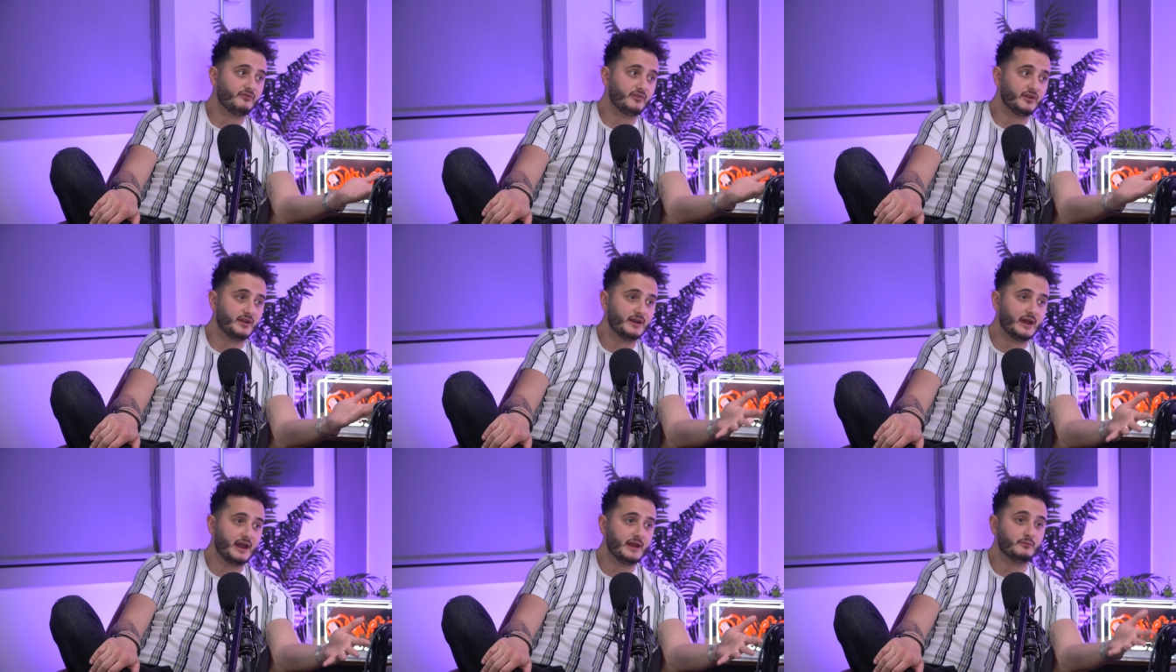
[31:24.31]

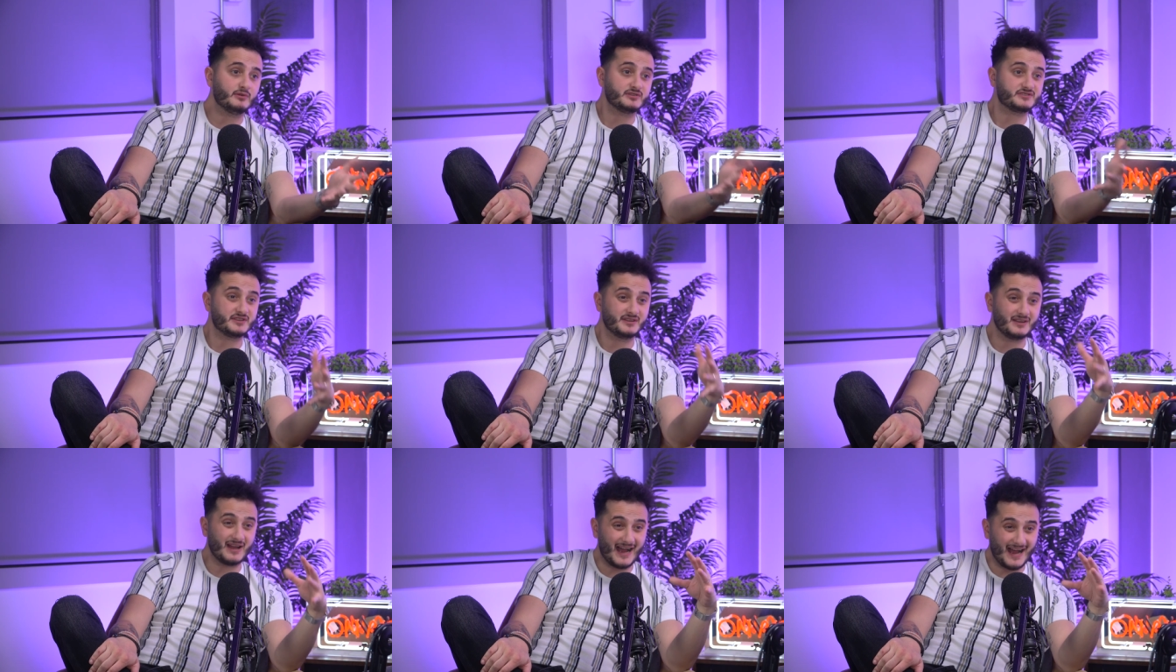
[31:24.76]
ivan and
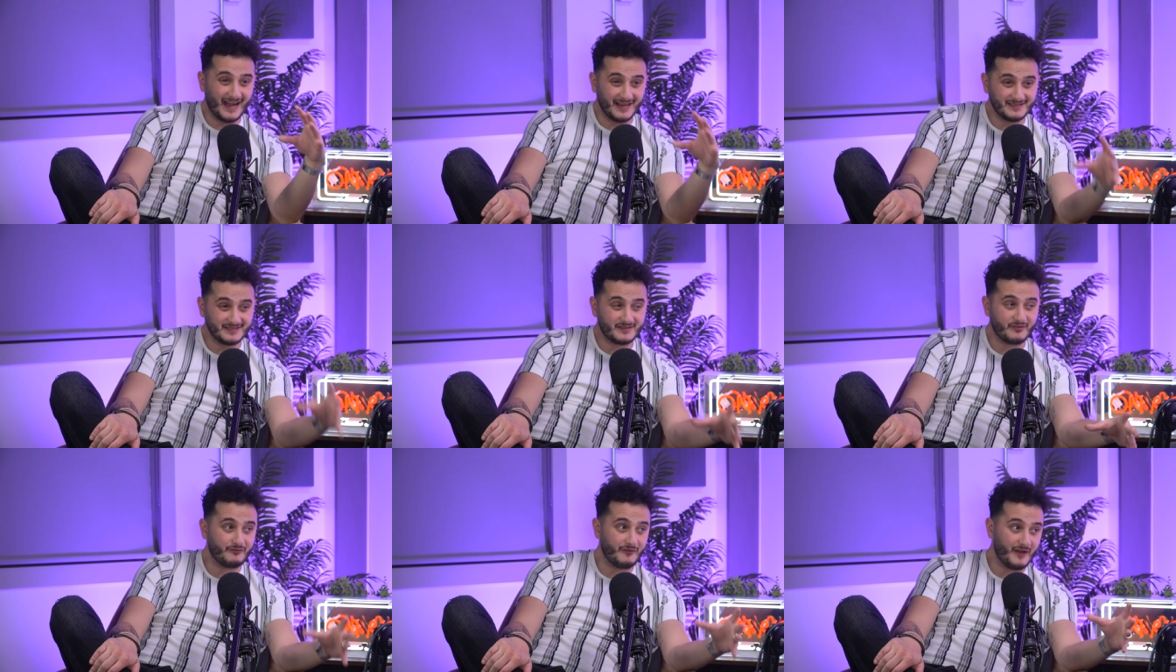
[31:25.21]
amos and,
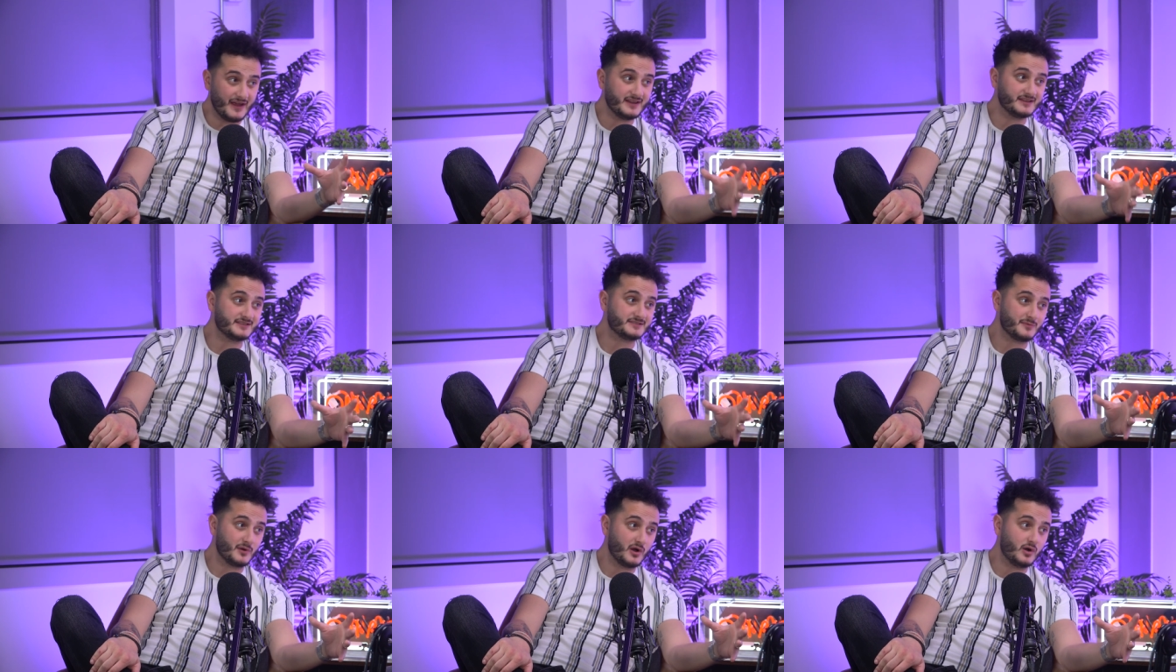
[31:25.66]
and
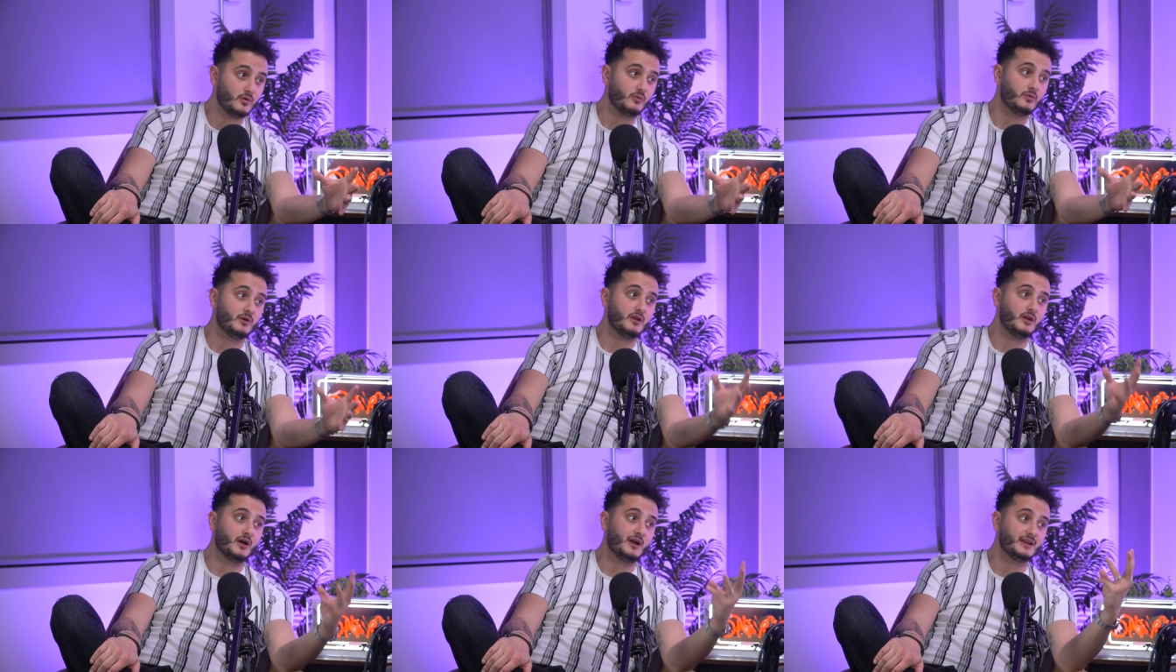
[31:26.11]
faye as well
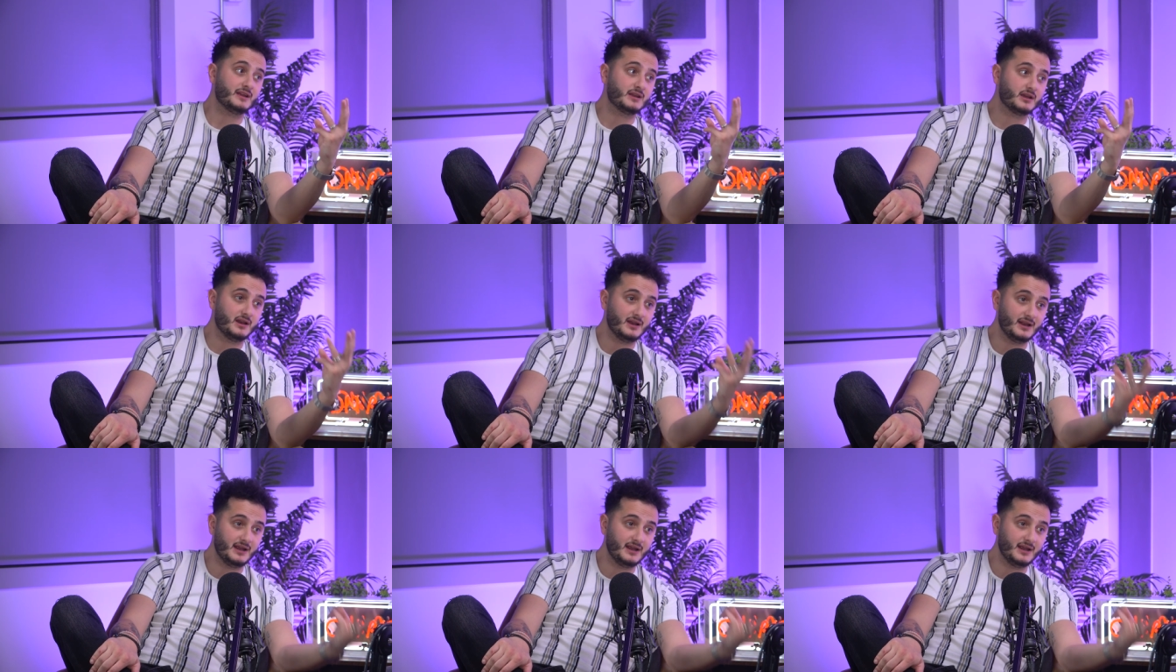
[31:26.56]
were like mm.